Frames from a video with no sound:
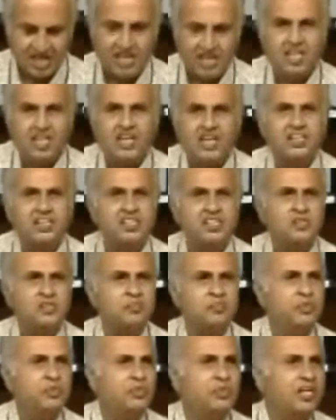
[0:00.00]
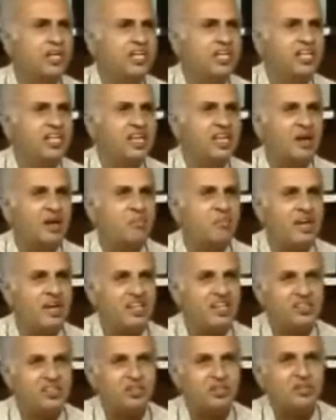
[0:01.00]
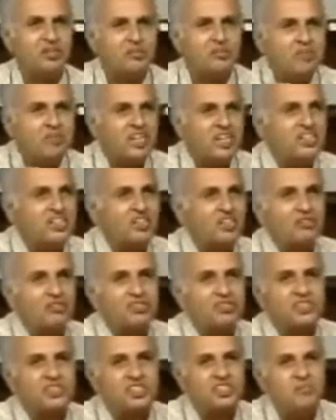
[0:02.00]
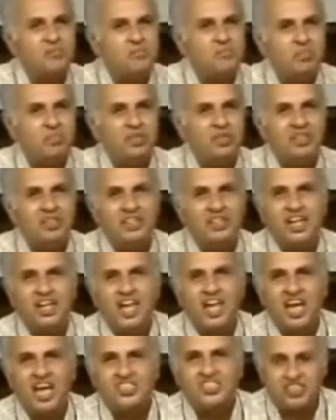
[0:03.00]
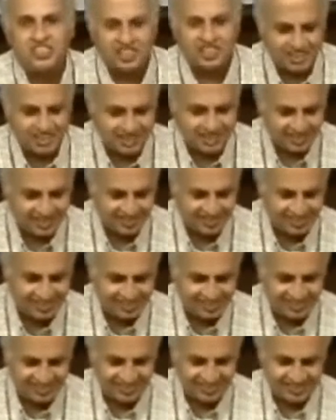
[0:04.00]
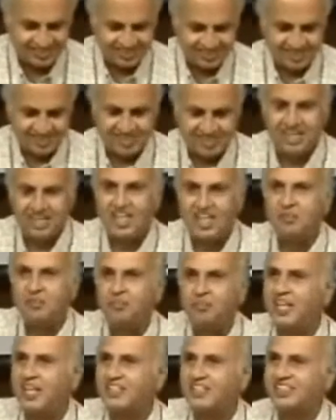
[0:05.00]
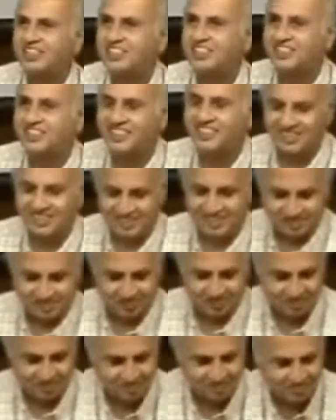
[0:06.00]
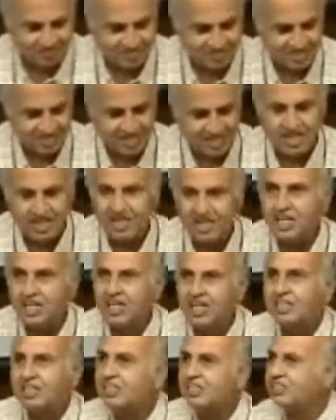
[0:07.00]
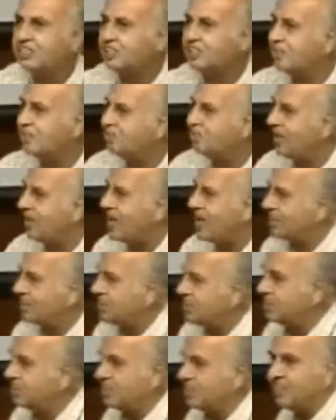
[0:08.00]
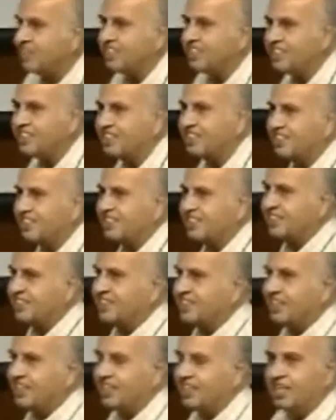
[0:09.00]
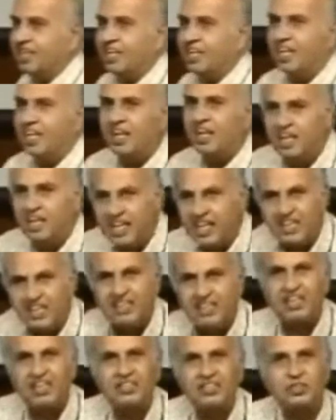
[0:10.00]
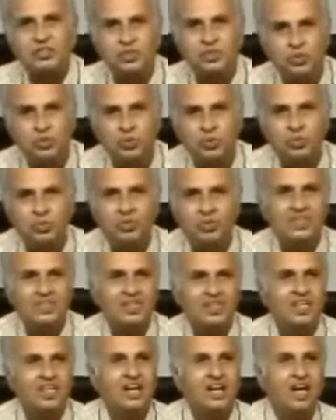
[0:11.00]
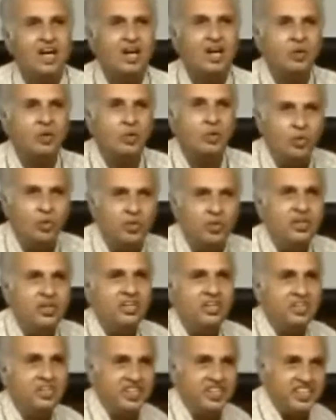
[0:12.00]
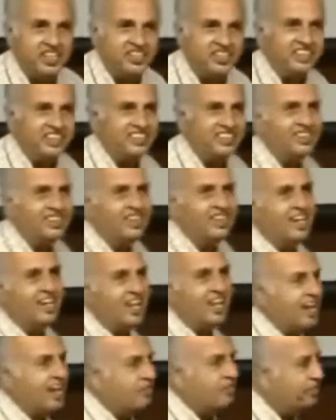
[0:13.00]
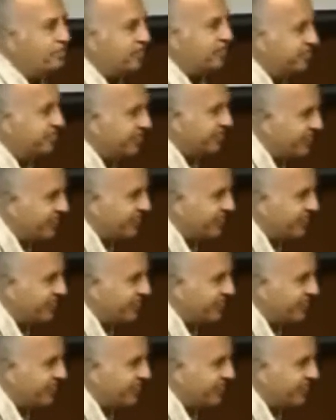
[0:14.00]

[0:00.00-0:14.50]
It is purely a matter of simple action and practice. This simple action is, let us do a good deed every day.